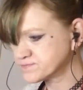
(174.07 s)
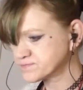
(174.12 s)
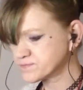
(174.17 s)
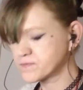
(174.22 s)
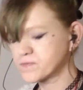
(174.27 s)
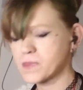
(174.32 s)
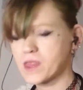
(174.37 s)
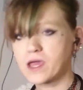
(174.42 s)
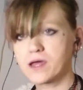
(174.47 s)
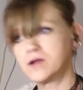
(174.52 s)
I
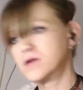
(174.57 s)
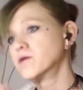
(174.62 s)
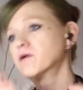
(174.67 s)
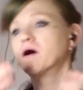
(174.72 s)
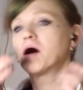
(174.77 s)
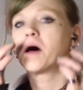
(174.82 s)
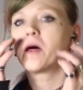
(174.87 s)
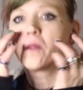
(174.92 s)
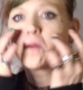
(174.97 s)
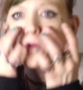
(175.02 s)
don't know how
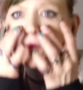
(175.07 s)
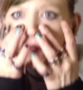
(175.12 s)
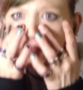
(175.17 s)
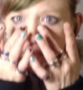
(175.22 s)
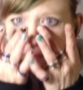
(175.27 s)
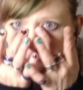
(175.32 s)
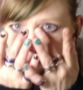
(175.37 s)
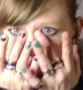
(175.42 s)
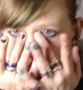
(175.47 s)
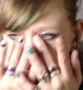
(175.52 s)
the rest of
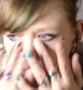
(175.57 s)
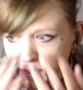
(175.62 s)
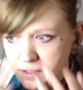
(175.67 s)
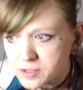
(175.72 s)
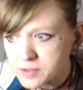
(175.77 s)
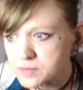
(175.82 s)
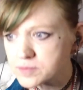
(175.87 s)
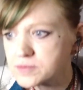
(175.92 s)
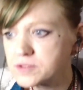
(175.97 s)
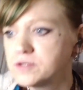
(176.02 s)
them make
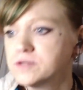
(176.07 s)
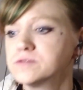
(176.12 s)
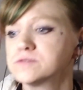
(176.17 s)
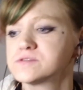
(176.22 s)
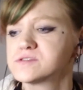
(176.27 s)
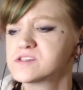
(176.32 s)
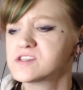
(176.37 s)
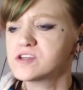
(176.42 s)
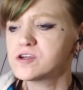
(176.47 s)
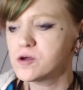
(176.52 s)
it.
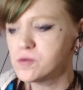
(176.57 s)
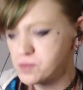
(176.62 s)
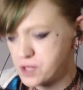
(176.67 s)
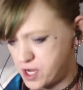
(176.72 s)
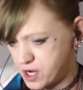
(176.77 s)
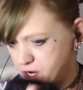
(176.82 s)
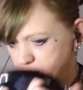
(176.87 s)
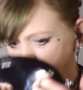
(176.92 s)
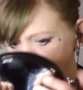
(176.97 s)
Come here.